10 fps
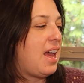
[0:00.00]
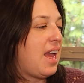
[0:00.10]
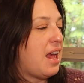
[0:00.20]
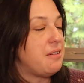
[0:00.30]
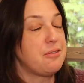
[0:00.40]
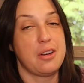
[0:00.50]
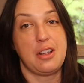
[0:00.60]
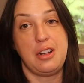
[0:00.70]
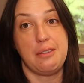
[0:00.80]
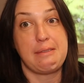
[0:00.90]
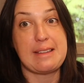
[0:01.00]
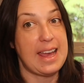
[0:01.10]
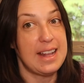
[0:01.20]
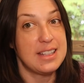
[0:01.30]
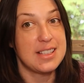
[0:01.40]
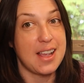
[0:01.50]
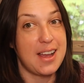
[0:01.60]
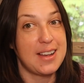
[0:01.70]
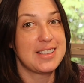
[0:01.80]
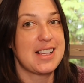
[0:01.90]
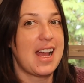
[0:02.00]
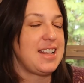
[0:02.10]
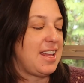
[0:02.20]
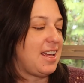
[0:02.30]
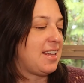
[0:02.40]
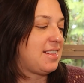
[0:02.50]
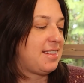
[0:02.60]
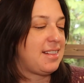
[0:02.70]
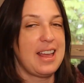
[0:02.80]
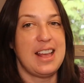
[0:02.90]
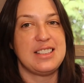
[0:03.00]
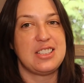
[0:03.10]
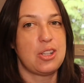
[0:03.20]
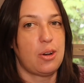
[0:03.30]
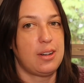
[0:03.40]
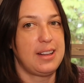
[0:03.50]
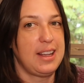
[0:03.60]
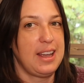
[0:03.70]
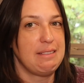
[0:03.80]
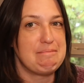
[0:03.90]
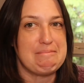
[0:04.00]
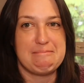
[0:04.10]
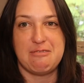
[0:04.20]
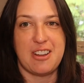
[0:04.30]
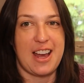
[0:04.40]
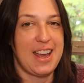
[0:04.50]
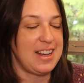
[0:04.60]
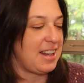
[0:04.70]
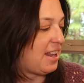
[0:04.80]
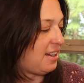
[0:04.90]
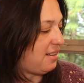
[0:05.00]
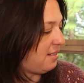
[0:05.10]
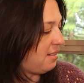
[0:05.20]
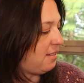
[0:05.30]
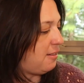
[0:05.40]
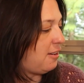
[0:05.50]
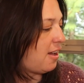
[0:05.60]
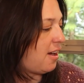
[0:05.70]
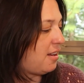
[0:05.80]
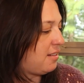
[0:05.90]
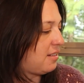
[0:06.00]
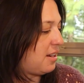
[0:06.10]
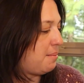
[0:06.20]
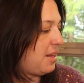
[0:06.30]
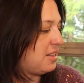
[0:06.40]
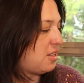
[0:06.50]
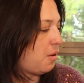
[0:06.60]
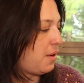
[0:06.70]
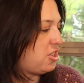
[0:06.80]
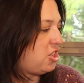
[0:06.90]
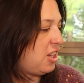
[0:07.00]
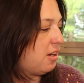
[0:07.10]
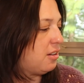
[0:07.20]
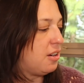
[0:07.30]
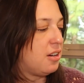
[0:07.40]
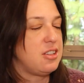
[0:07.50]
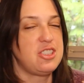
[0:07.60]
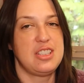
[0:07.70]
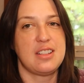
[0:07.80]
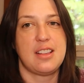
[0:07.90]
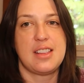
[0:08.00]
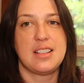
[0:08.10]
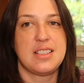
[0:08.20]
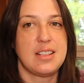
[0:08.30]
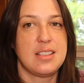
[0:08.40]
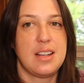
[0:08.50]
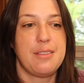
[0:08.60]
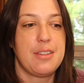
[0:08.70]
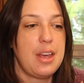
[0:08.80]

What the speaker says: And for, kid socks, I think it's totally fine and not going to be so itchy on her. She's not that sensitive.